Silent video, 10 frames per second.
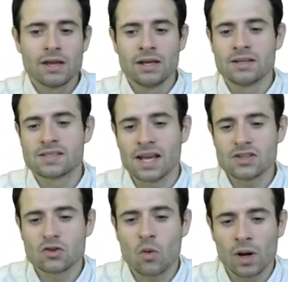In this
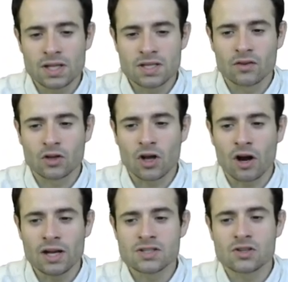case, the quality of the
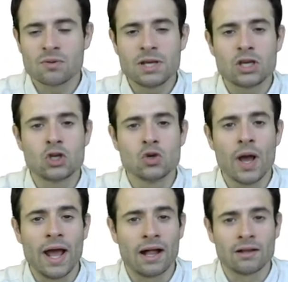car is going to be
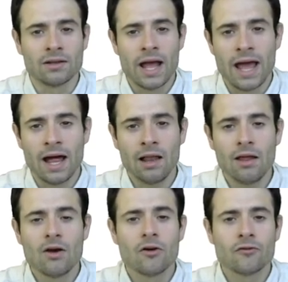QL,
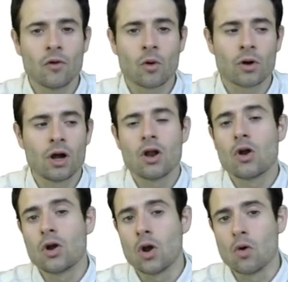L for
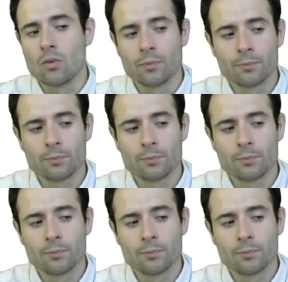low.